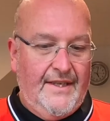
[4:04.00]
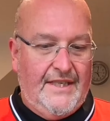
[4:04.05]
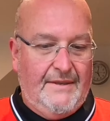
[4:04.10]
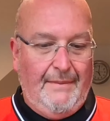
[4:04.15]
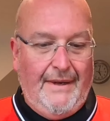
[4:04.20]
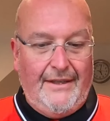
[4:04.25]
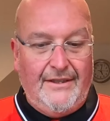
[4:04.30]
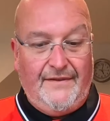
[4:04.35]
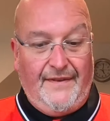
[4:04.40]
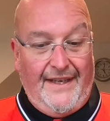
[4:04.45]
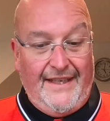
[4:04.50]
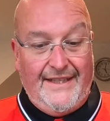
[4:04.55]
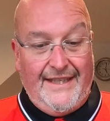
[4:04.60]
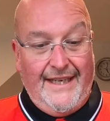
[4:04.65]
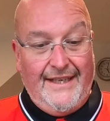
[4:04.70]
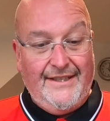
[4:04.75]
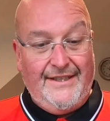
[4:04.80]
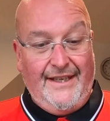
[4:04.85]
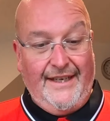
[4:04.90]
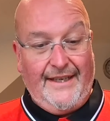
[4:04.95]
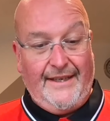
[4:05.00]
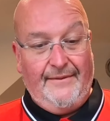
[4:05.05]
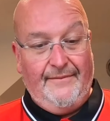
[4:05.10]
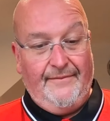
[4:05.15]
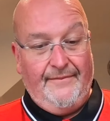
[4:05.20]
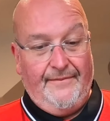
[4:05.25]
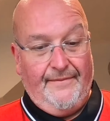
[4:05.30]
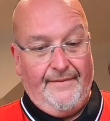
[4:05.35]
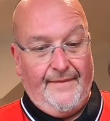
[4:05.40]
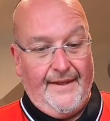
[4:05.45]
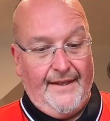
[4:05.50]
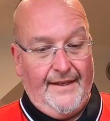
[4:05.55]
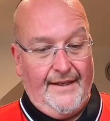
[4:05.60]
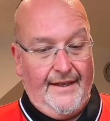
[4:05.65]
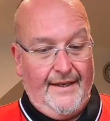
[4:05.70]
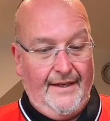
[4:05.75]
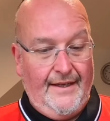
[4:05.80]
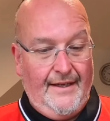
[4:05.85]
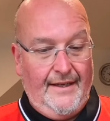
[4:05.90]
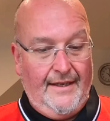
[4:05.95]
Smells fantastic.
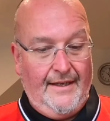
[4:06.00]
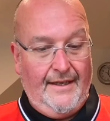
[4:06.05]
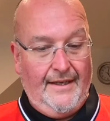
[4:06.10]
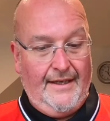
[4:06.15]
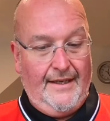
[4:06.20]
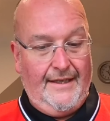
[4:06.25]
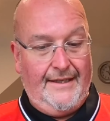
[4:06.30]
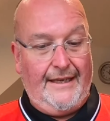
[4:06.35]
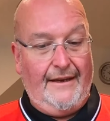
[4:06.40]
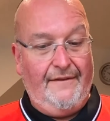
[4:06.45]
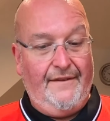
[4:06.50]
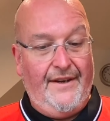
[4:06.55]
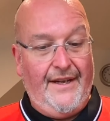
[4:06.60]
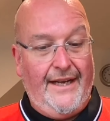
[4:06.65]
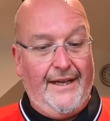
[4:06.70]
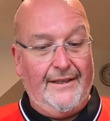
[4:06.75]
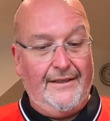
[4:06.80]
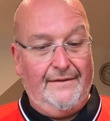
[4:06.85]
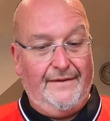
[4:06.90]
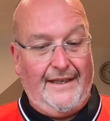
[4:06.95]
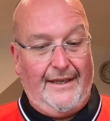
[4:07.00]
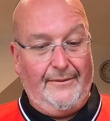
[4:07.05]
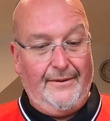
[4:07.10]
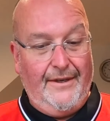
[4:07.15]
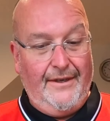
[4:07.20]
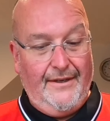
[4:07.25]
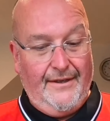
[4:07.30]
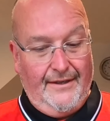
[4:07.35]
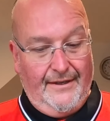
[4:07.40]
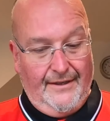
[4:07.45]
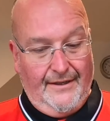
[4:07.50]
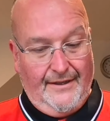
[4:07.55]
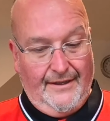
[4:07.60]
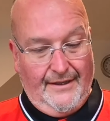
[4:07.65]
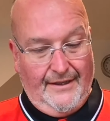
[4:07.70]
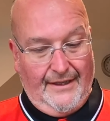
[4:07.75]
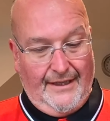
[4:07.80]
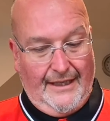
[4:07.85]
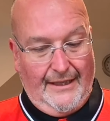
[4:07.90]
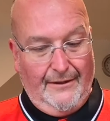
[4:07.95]
Definite elderflower.
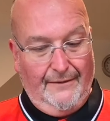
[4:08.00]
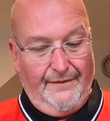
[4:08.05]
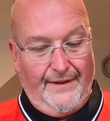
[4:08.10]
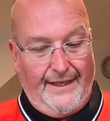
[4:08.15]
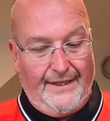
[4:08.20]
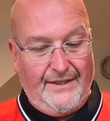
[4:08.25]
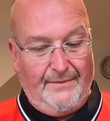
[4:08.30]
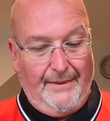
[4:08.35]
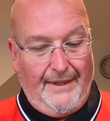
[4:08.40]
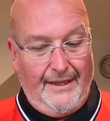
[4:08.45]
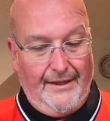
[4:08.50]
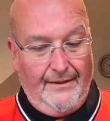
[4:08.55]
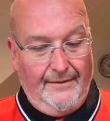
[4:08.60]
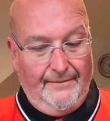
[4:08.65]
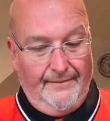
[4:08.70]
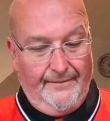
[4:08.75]
I love that smell.